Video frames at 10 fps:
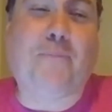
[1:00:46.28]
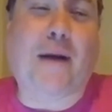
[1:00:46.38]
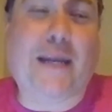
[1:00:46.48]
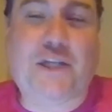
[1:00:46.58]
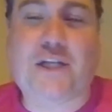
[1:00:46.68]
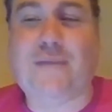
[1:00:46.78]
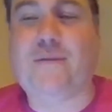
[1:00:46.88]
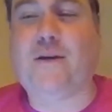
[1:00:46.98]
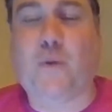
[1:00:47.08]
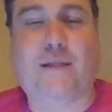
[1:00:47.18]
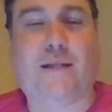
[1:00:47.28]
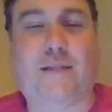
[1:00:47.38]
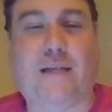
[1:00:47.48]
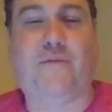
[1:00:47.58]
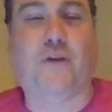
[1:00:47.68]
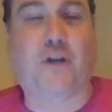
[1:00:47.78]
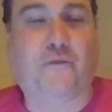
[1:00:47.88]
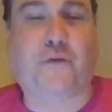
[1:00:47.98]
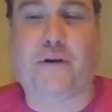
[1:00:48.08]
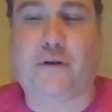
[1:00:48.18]
body shaming Queen Latifah. Good
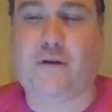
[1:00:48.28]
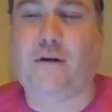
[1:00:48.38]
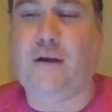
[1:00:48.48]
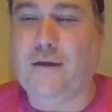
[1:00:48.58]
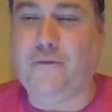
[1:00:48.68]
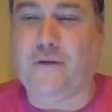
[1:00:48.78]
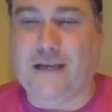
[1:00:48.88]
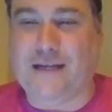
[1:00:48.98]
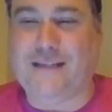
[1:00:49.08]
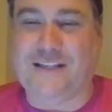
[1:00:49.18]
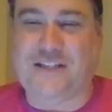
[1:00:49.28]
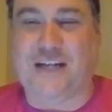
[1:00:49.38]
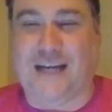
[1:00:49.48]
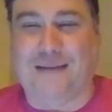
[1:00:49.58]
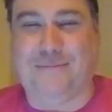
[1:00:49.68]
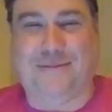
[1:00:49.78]
for her for getting this job.